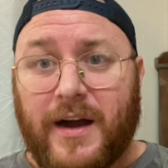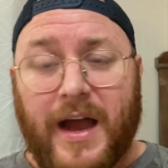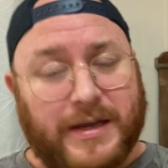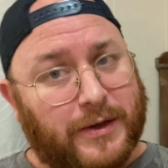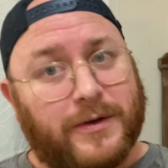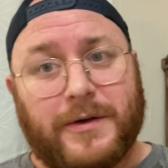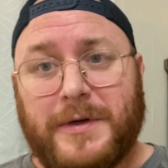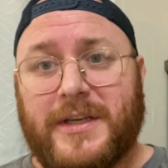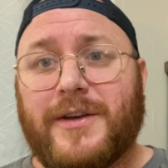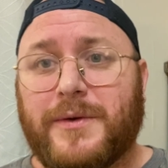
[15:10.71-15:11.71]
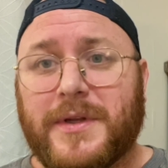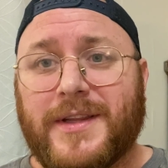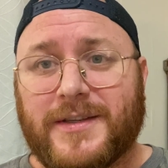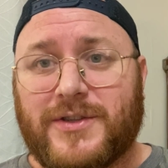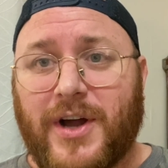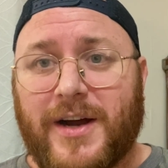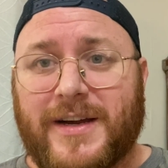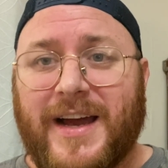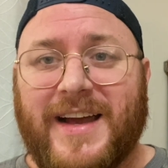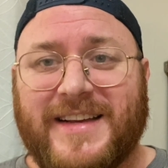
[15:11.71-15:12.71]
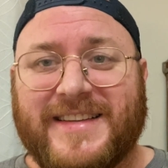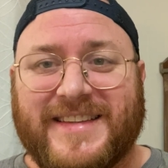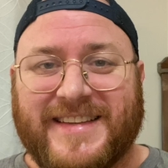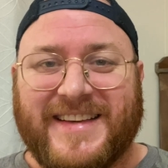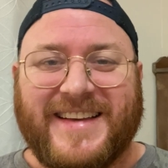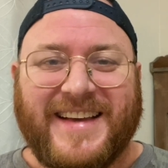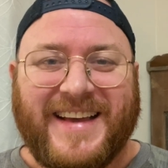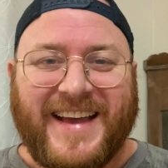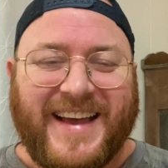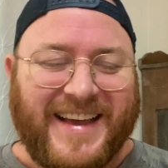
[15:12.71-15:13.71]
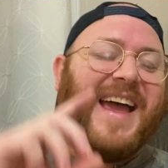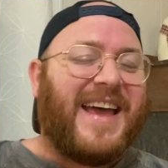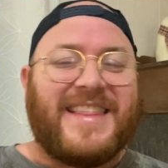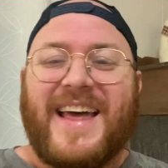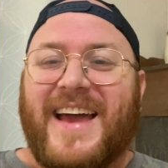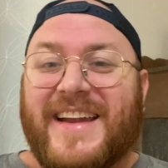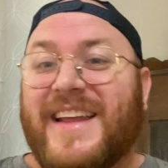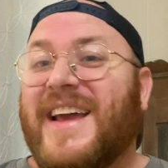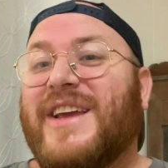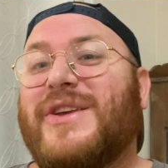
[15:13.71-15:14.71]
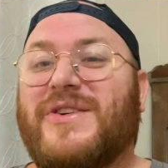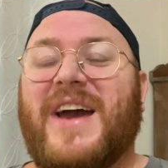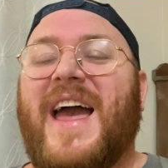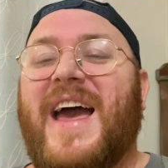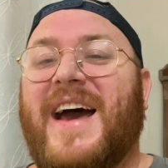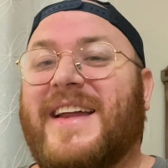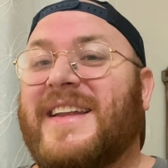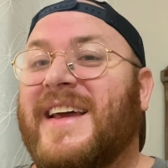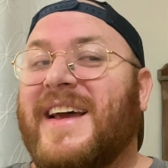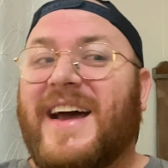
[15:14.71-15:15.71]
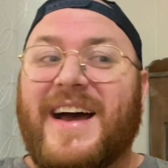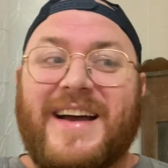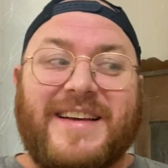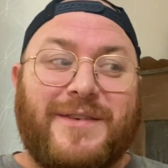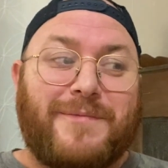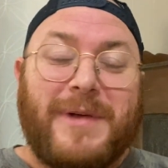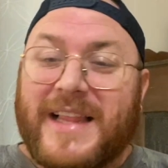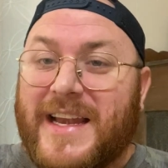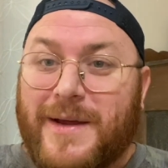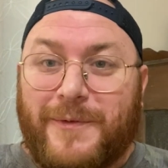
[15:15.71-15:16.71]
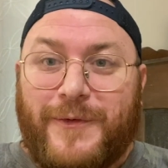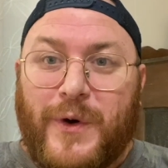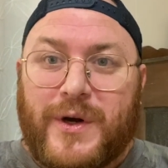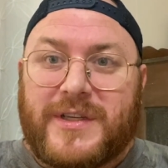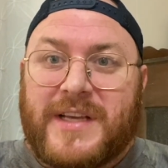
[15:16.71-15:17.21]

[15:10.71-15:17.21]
I don't know what to do with this dog. And then you had Millennium Force